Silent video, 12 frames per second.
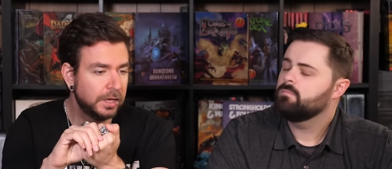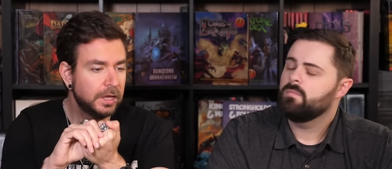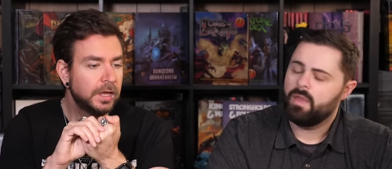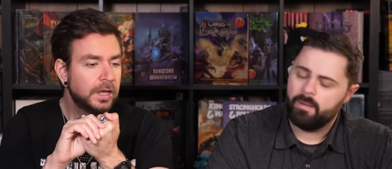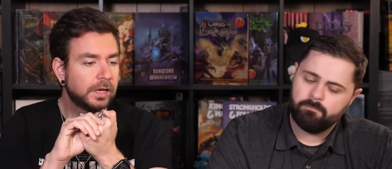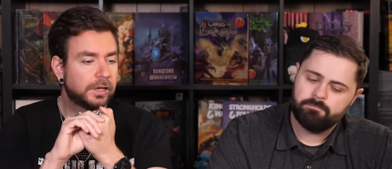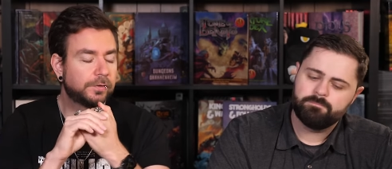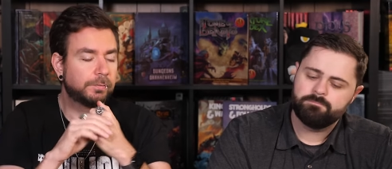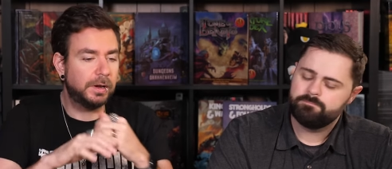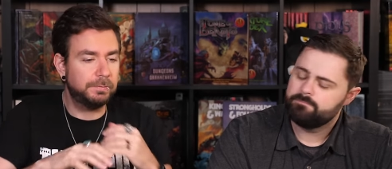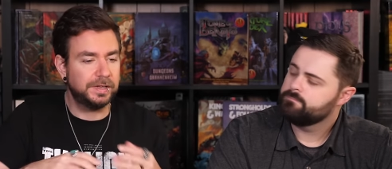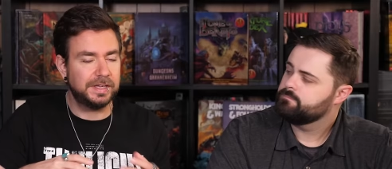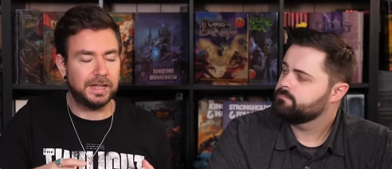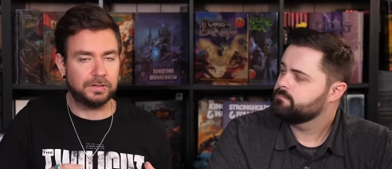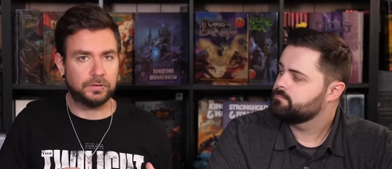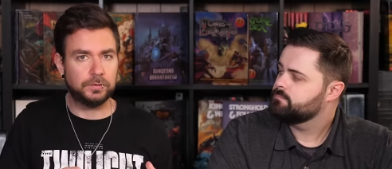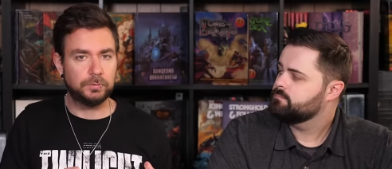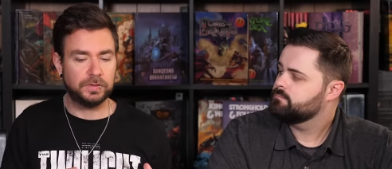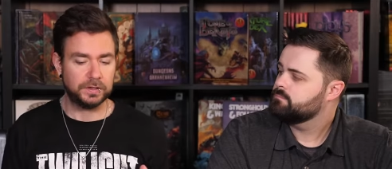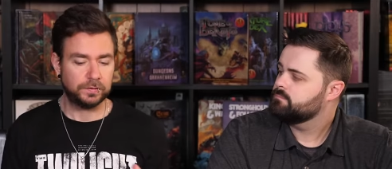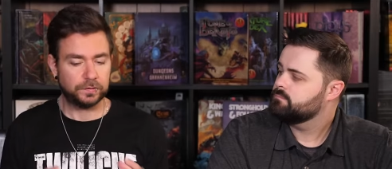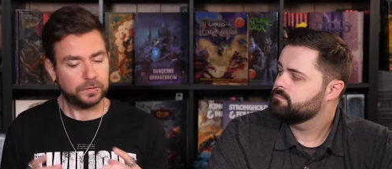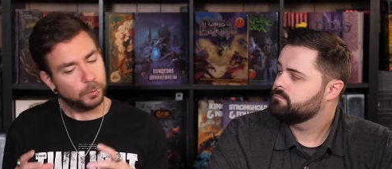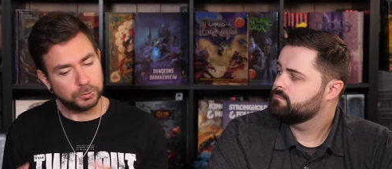Speaker 1: Yeah. Because when we get to the
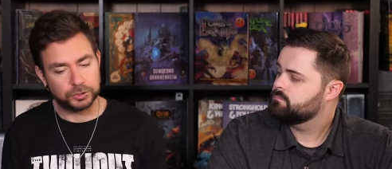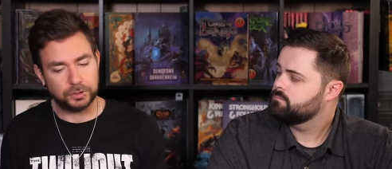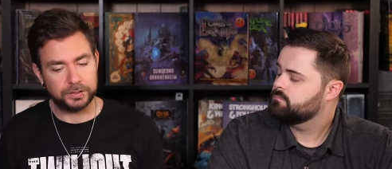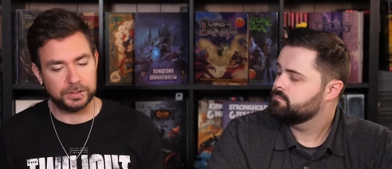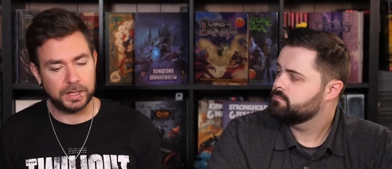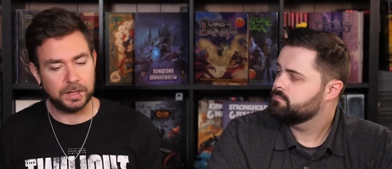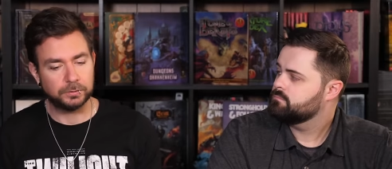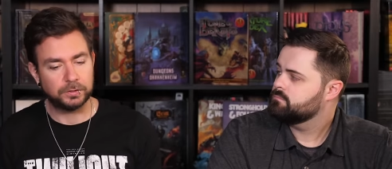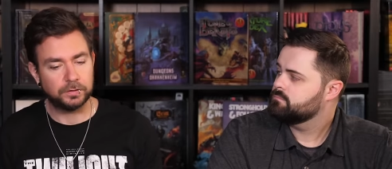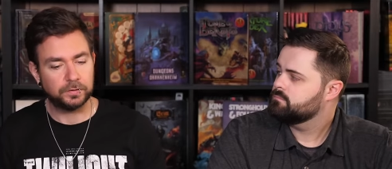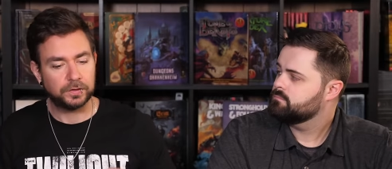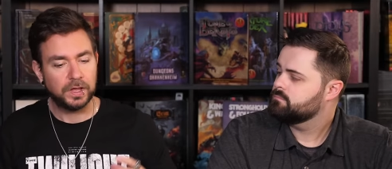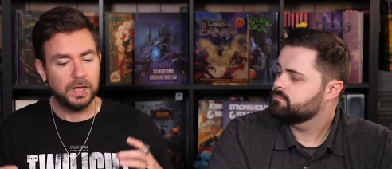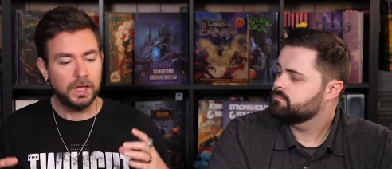social encounters,